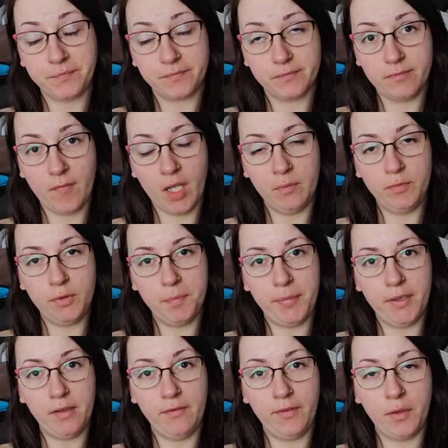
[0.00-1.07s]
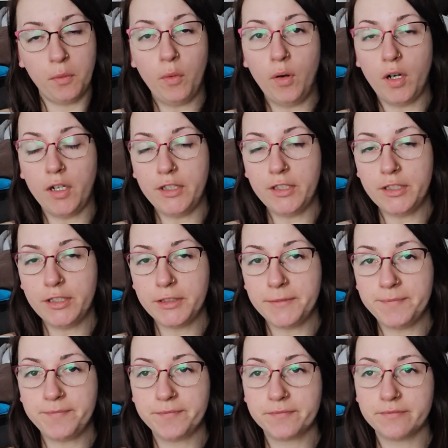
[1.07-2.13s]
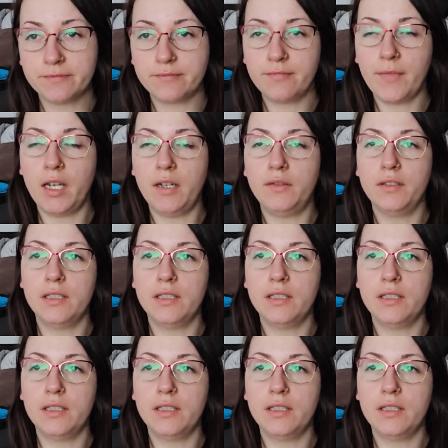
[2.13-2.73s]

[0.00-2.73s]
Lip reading: and prepare for work. Now